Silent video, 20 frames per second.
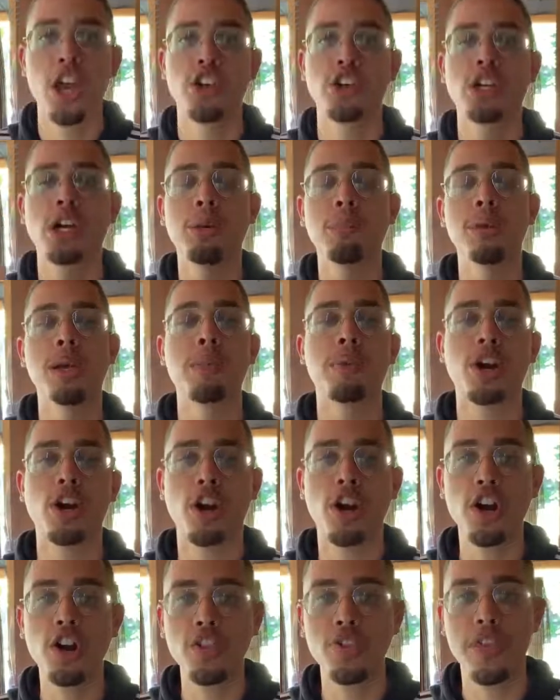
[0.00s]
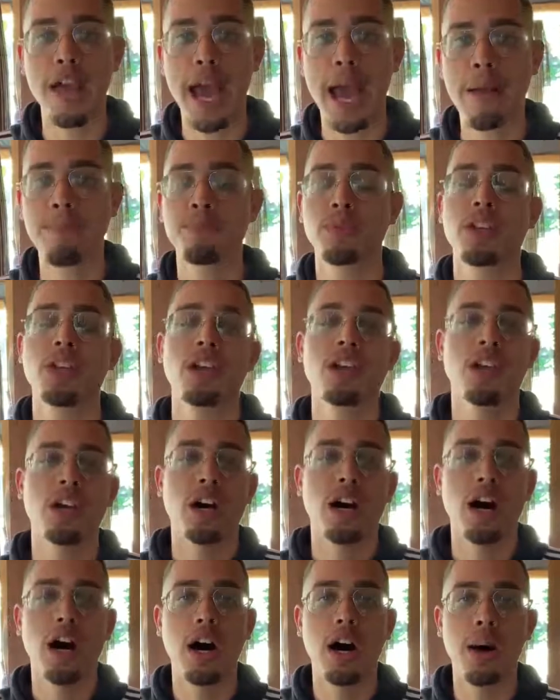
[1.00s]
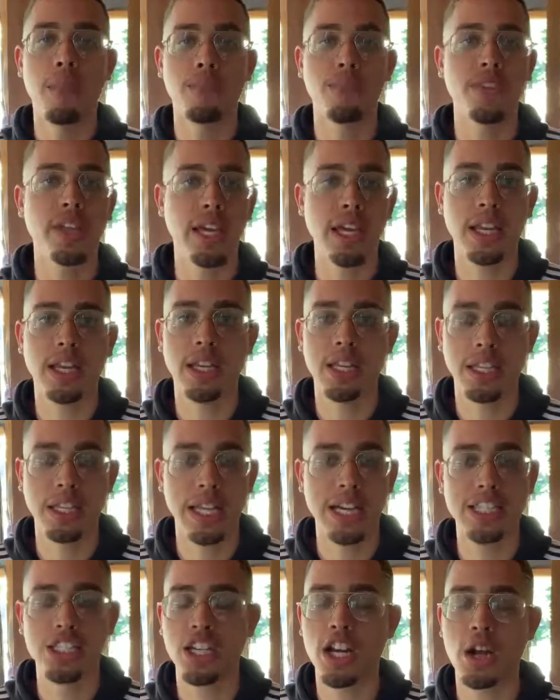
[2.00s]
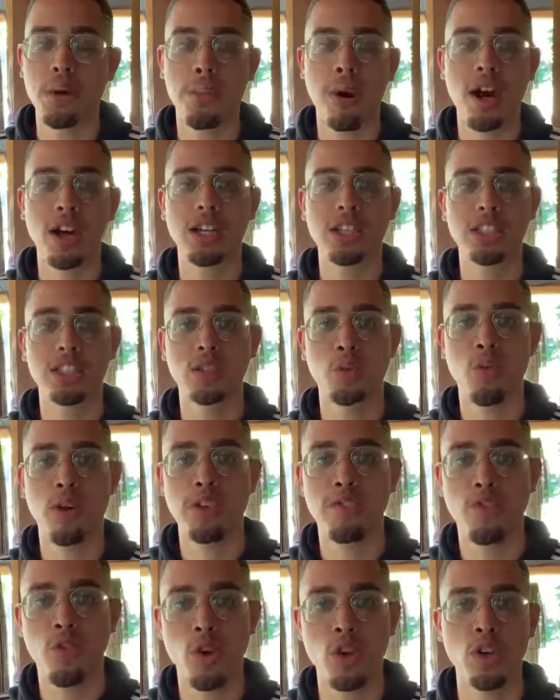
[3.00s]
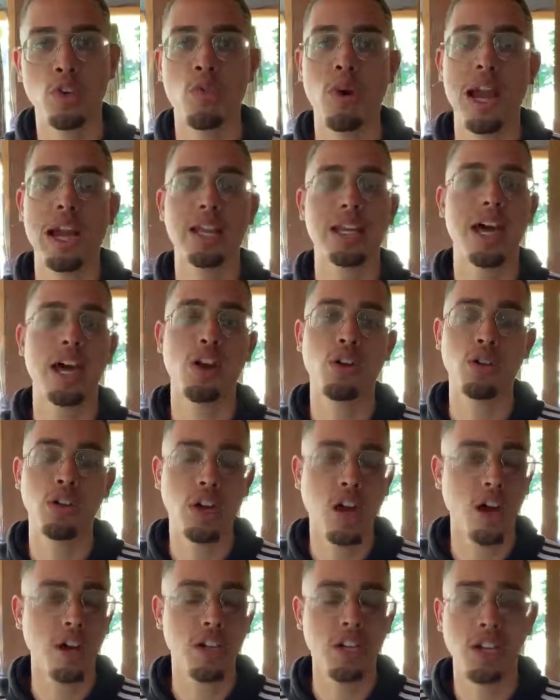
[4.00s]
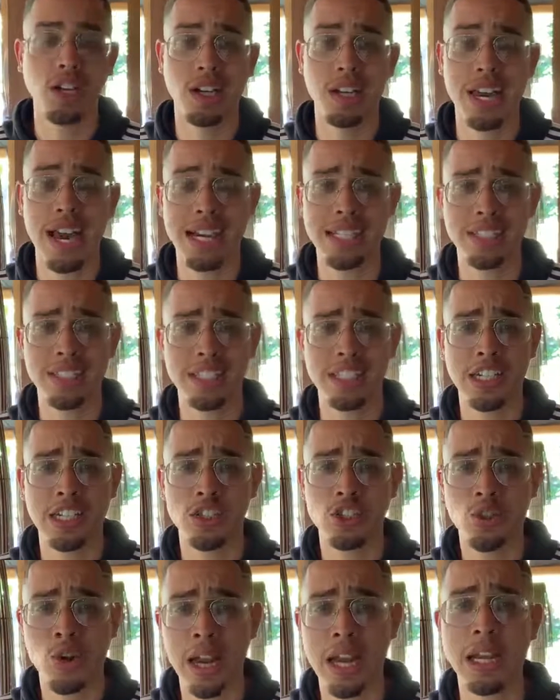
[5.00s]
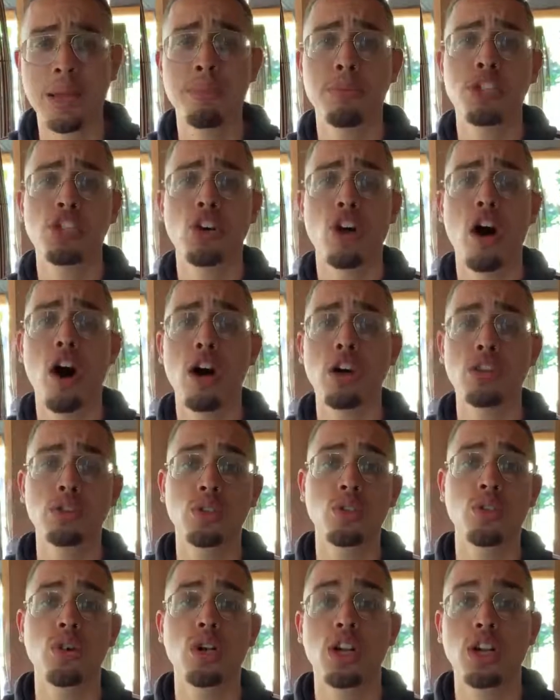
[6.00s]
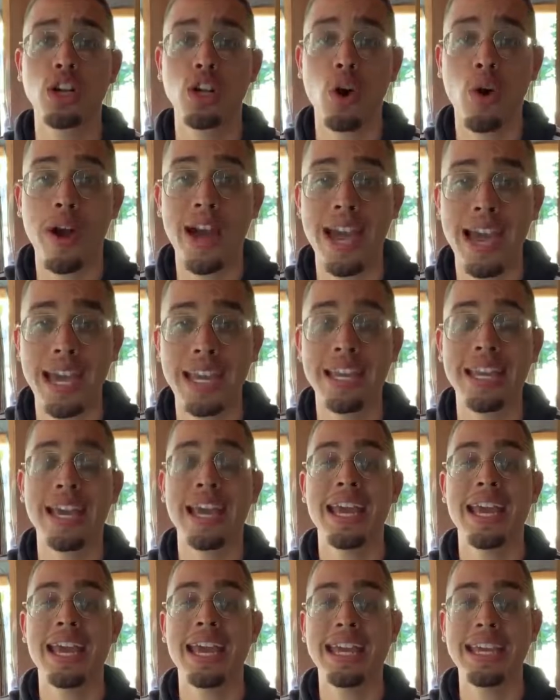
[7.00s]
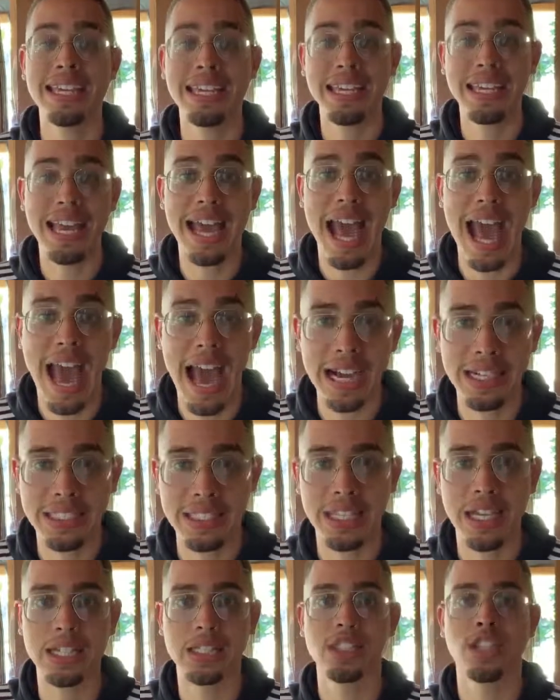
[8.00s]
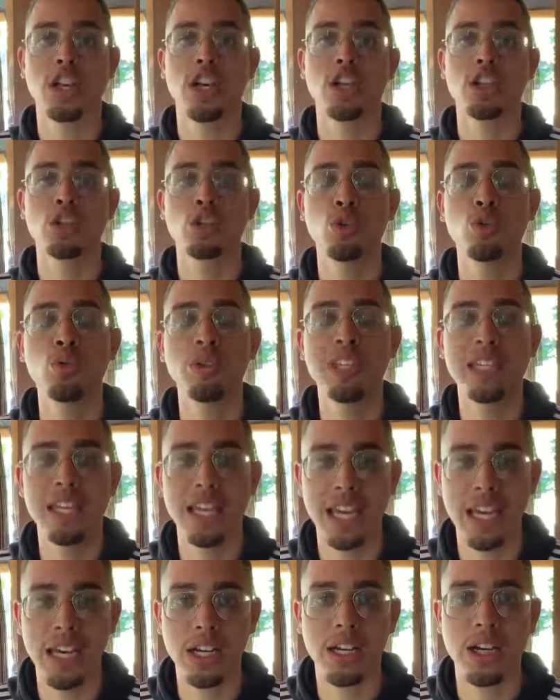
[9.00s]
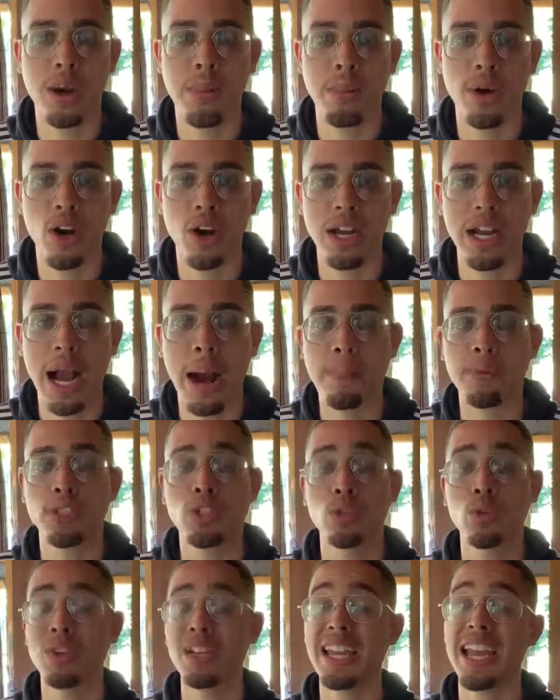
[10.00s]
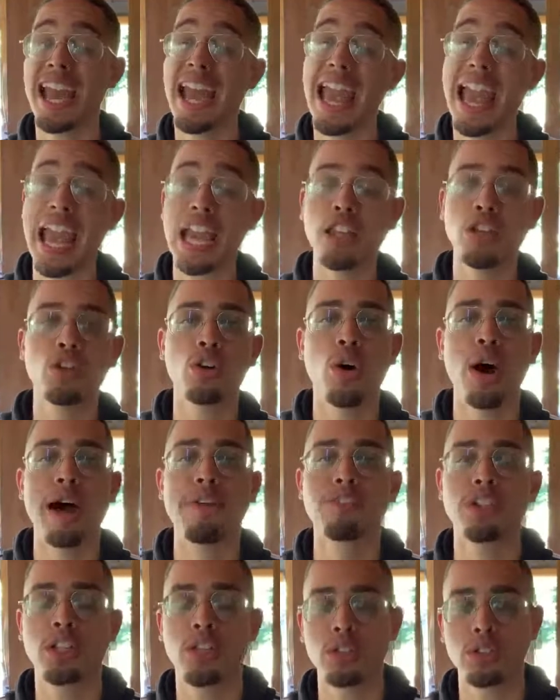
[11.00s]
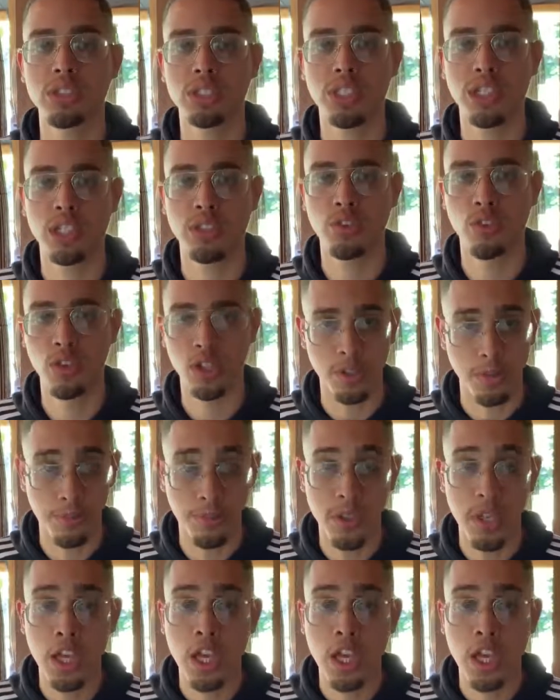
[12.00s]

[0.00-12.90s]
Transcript: You're gonna be able to earn that. Um, then Legendary Marketer is the one for you, right? Not only are you going to get access to the training, but you're also going to go ahead and get access to the income earning opportunity, and you don't have to close the sales for you.